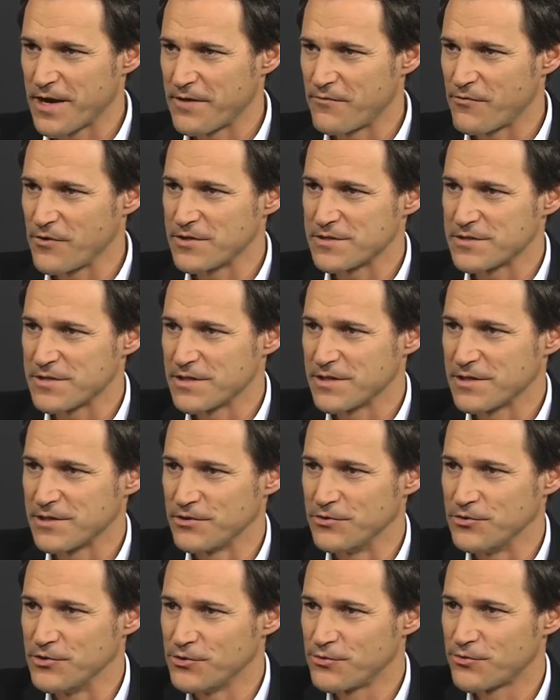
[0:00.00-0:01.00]
every
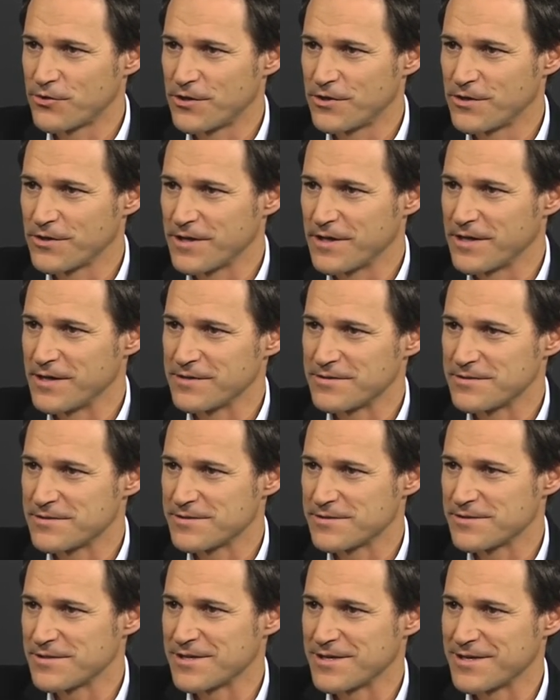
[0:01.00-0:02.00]
single neuron is
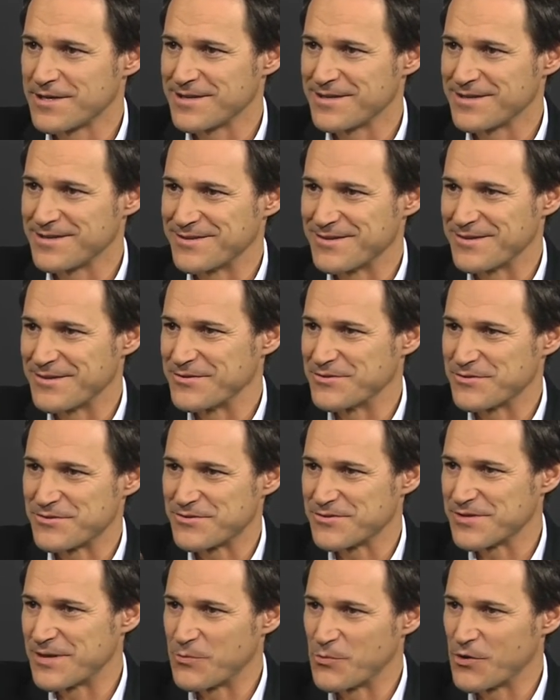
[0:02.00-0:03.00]

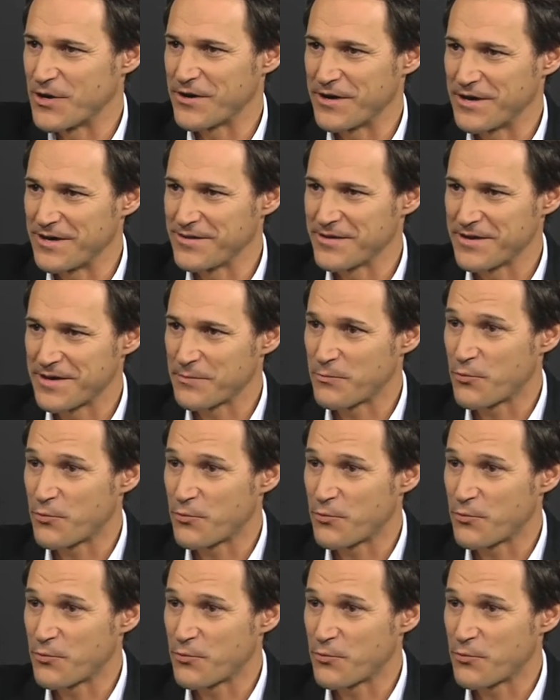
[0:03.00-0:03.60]
somewhere in there,